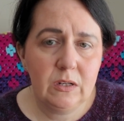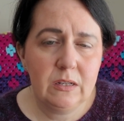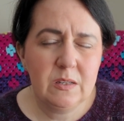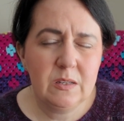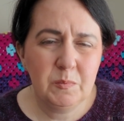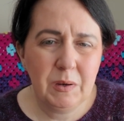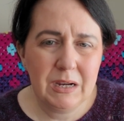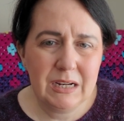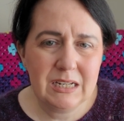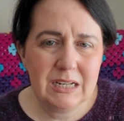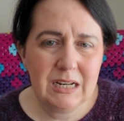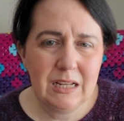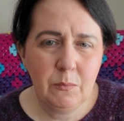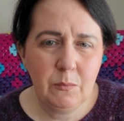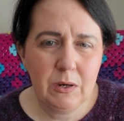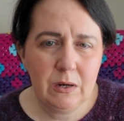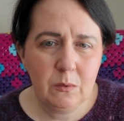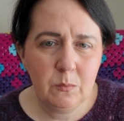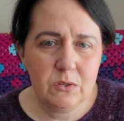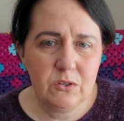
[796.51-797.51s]
especially
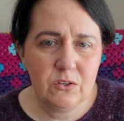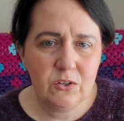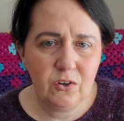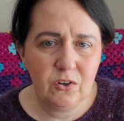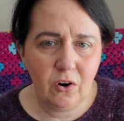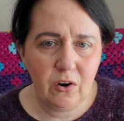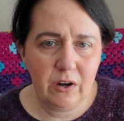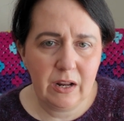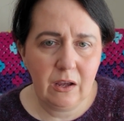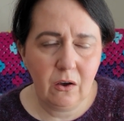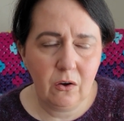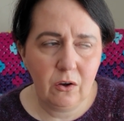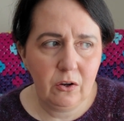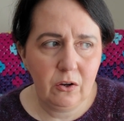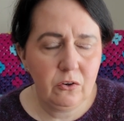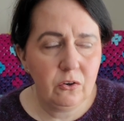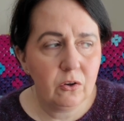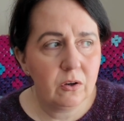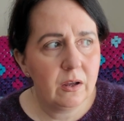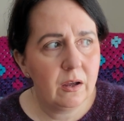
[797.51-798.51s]
when I was starting
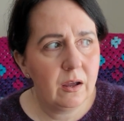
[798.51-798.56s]
out,